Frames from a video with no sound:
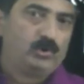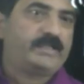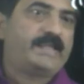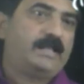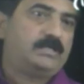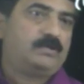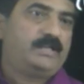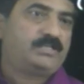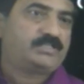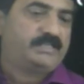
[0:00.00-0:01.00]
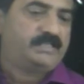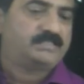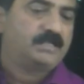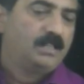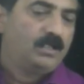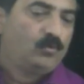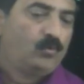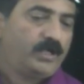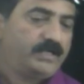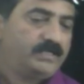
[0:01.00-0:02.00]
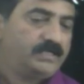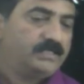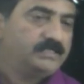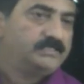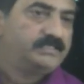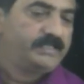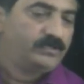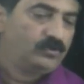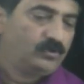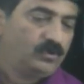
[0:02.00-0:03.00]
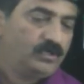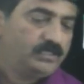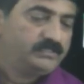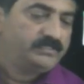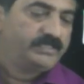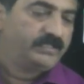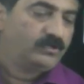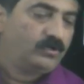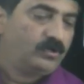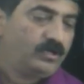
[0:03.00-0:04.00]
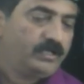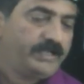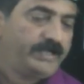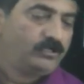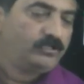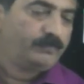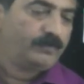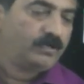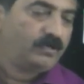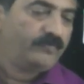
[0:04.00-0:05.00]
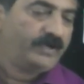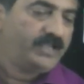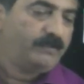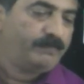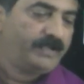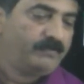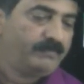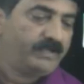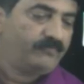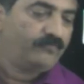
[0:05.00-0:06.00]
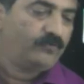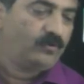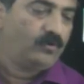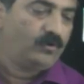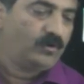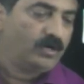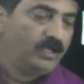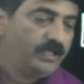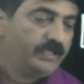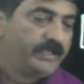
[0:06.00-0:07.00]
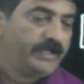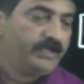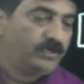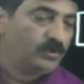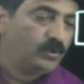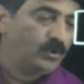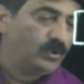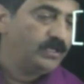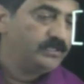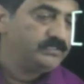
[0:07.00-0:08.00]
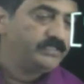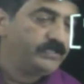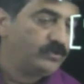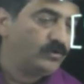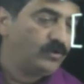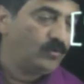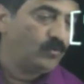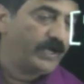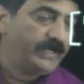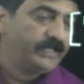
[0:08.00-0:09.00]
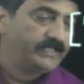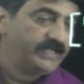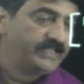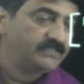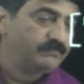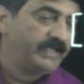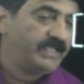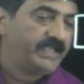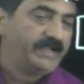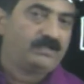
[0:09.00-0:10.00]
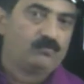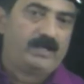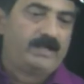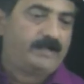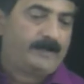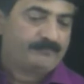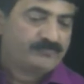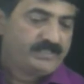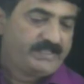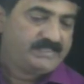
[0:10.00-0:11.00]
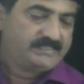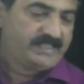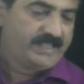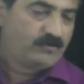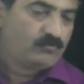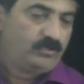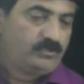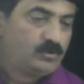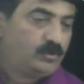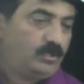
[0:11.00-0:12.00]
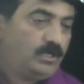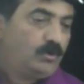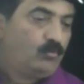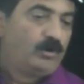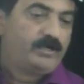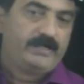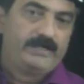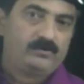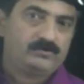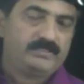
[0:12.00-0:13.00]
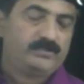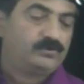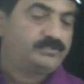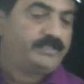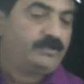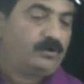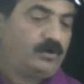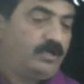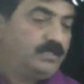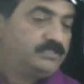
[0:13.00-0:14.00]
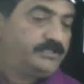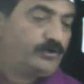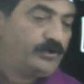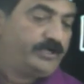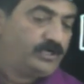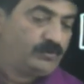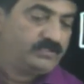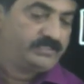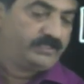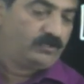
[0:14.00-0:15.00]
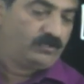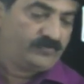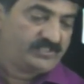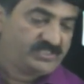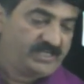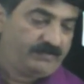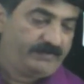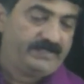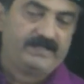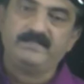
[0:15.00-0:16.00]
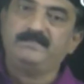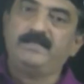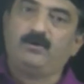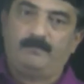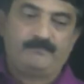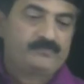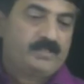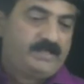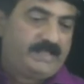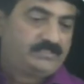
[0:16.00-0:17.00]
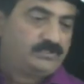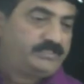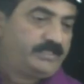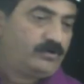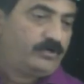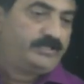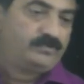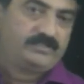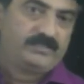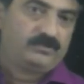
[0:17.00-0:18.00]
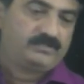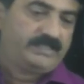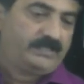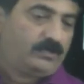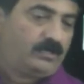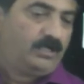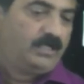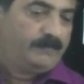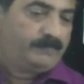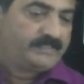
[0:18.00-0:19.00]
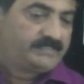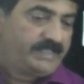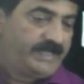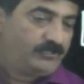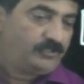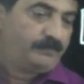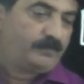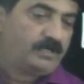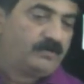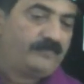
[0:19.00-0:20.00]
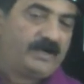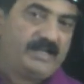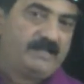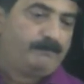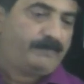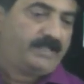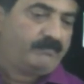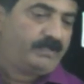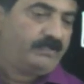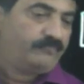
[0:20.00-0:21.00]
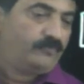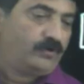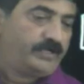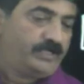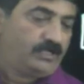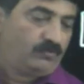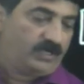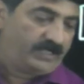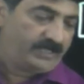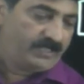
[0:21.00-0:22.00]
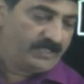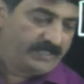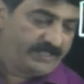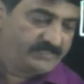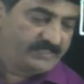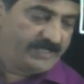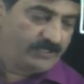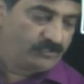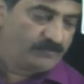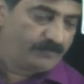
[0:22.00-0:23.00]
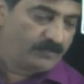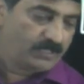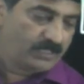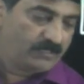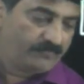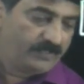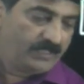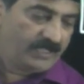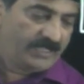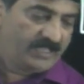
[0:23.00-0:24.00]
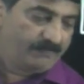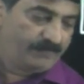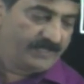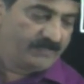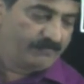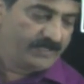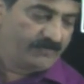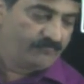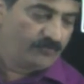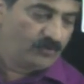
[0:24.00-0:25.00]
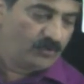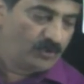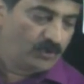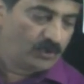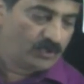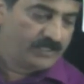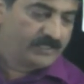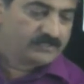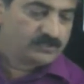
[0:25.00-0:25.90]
do the calculations. 1 0 0 e to the power of I pi by 4 into 0 1, that is my ket 1, is equal to 1 into 0 0, 0 into 1 0, first element is 0. Next 0 into 0 0 plus e to the power of I pi by 4 into 1 is e to the power of I pi by 4.